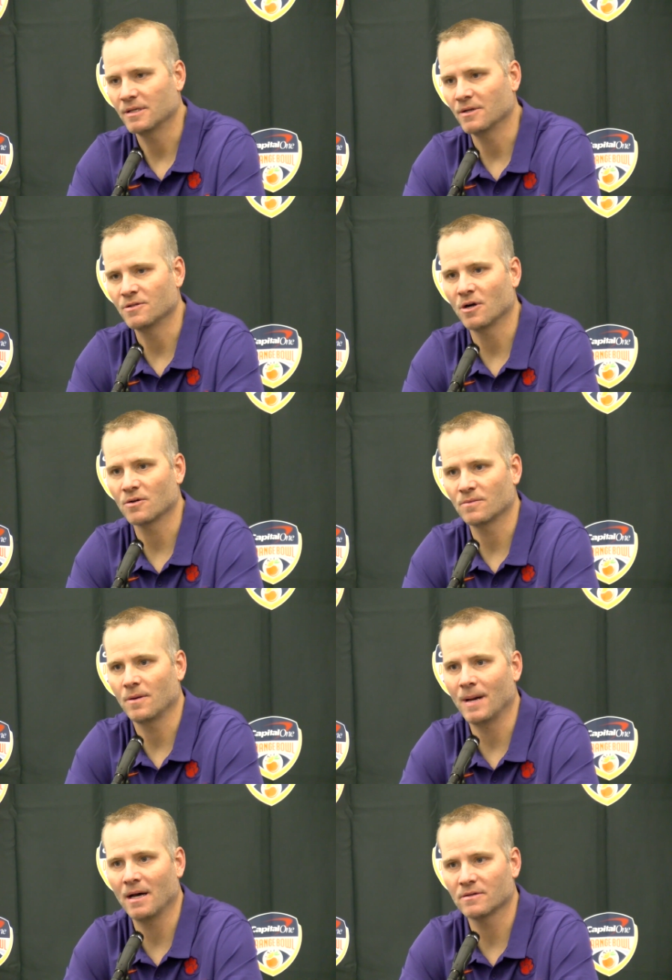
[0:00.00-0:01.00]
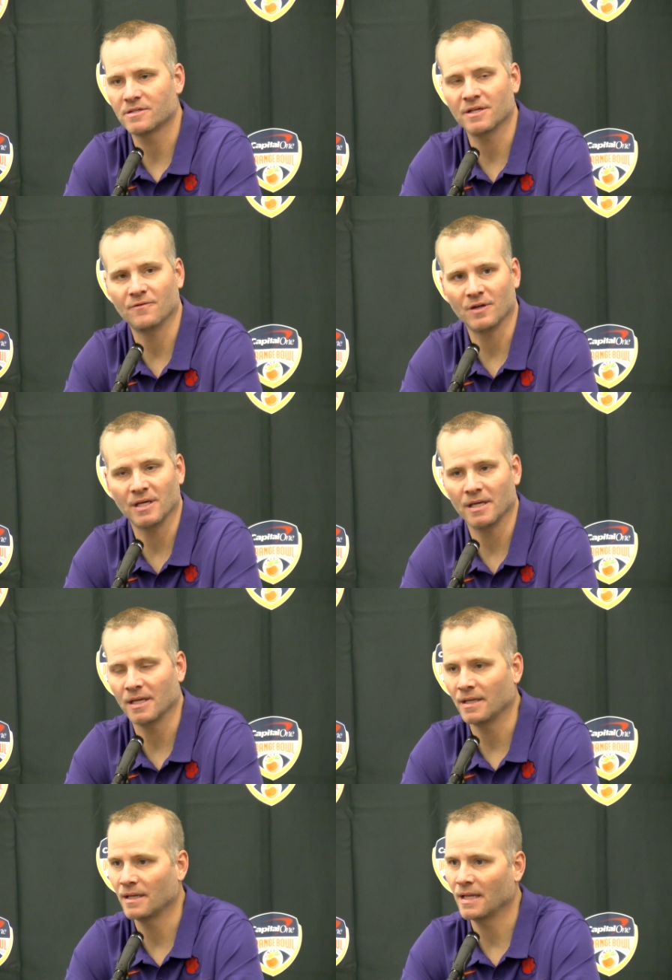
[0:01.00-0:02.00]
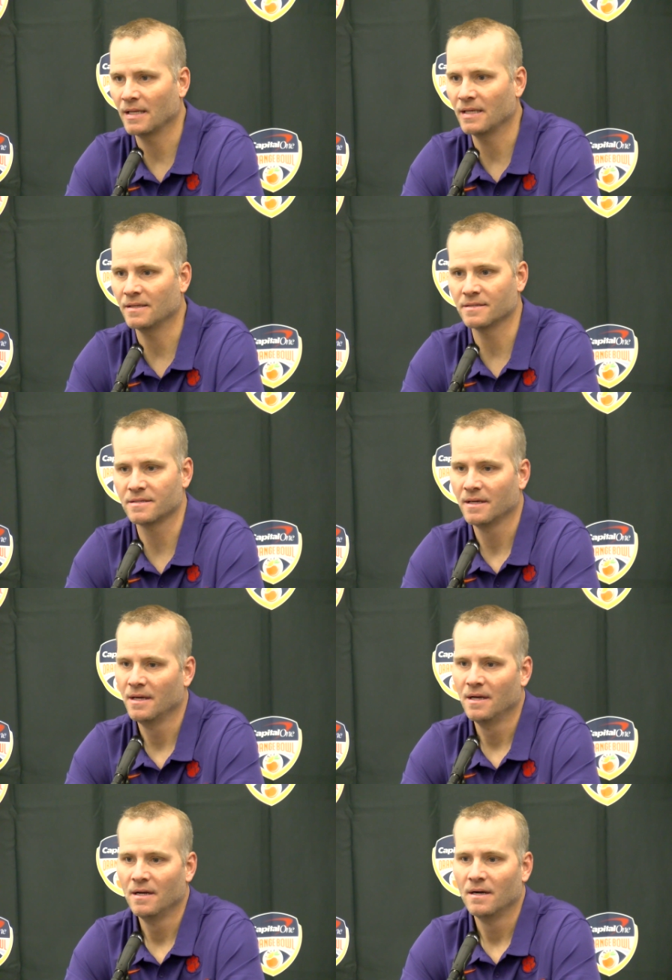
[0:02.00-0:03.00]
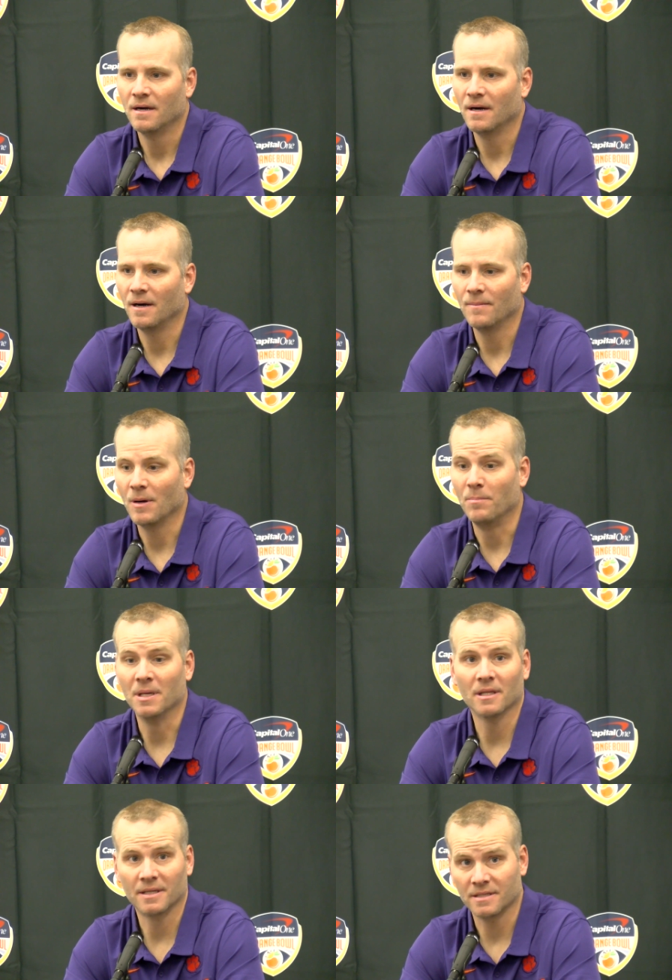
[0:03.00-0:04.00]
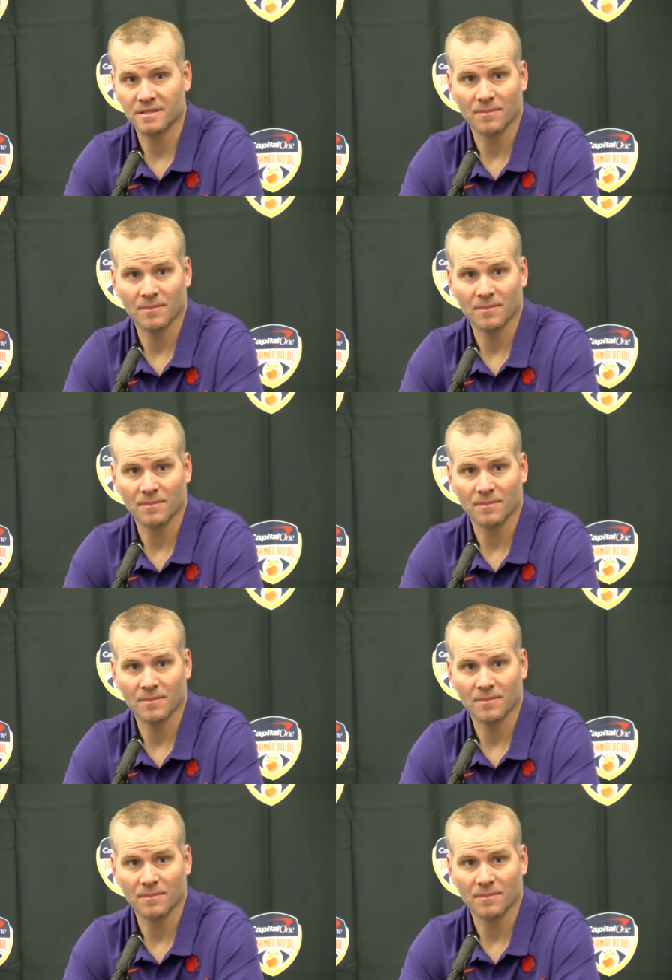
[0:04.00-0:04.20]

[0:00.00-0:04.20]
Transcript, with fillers: You know, you talk about CV and his abilities.